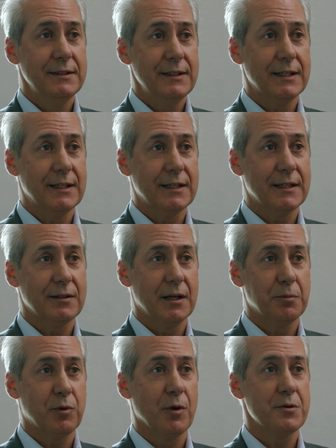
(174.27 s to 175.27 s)

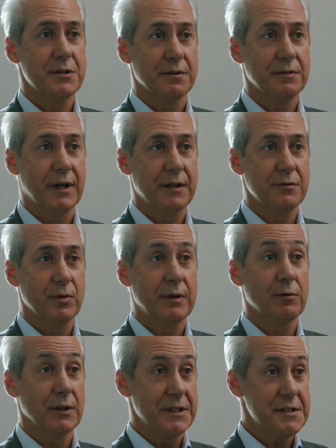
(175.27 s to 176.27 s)
approach of kind of doing
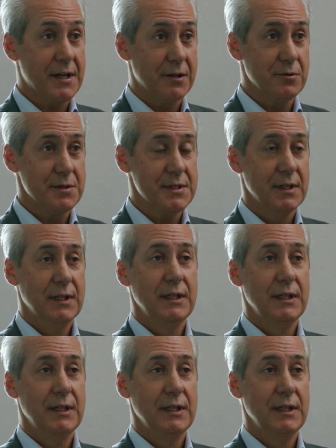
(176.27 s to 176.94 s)
release schedules.